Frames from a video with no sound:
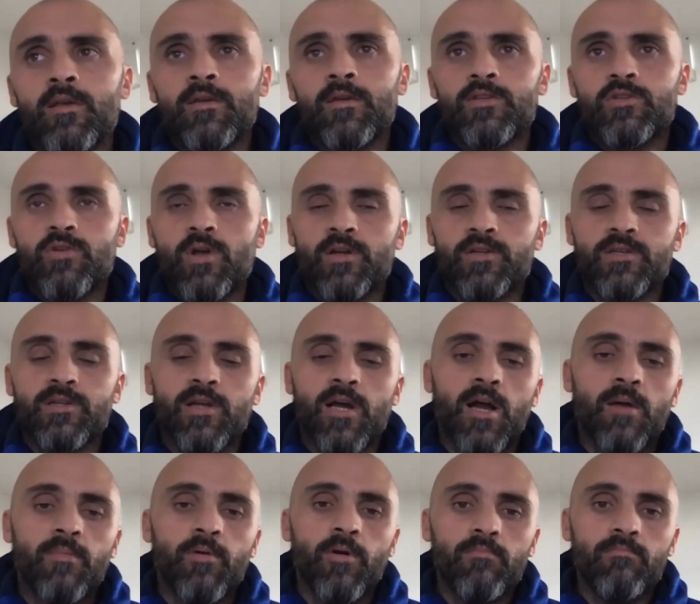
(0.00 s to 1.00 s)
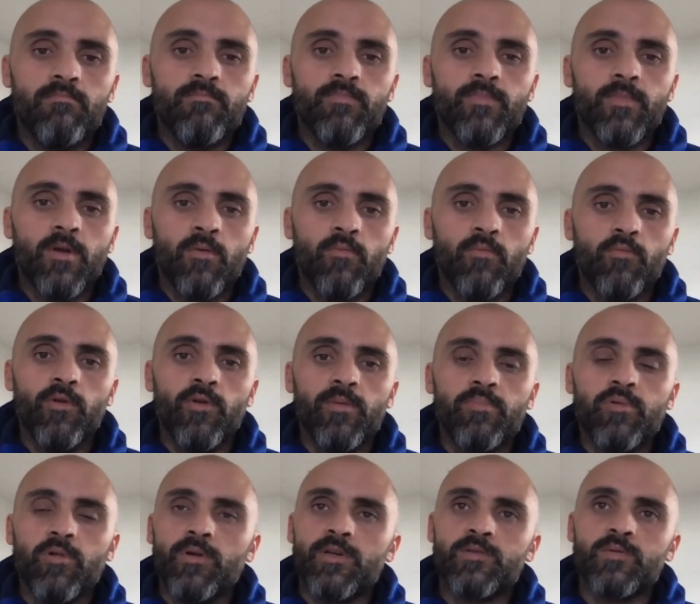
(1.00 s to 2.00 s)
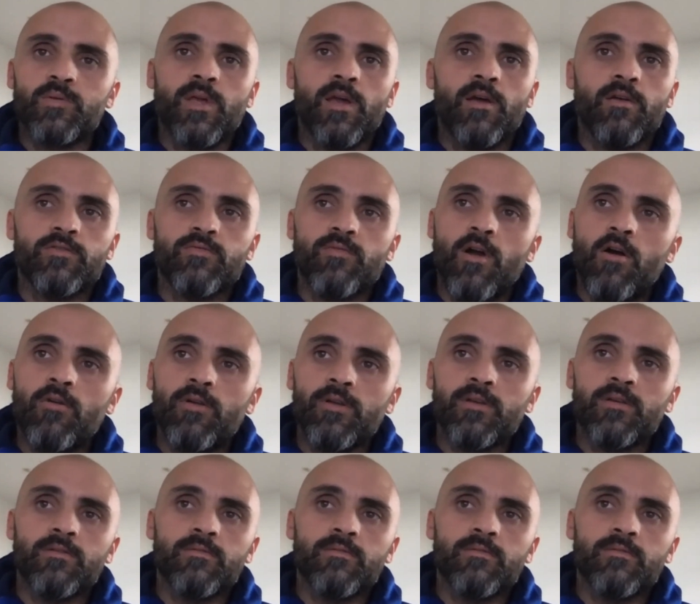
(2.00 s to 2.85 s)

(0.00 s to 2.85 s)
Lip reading: structured up, I'm really pleased with how it's rolling,